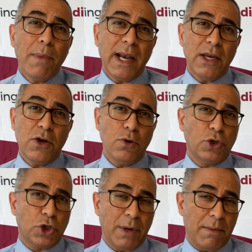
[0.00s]
many new
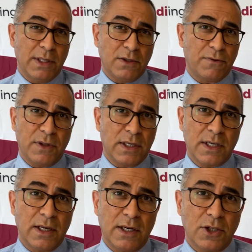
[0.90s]
treatments for this
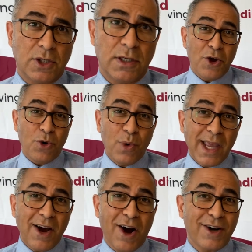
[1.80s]
condition.
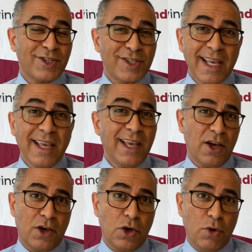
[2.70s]
We are seeking
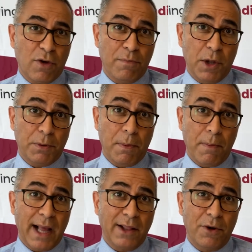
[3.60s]
a cure of multiple
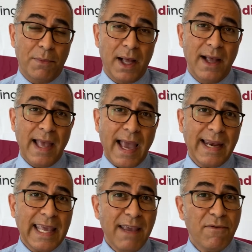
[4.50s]
myeloma.
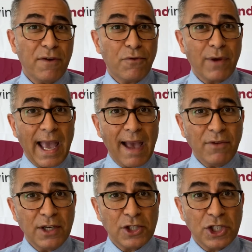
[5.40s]
And even if we
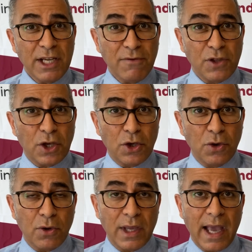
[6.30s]
haven't achieved the
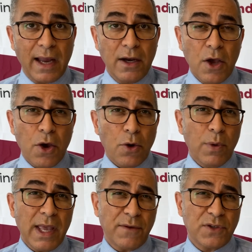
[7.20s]
cure yet,
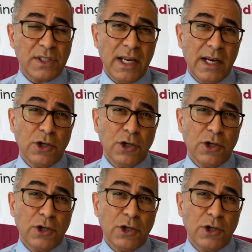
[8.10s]
we have seen a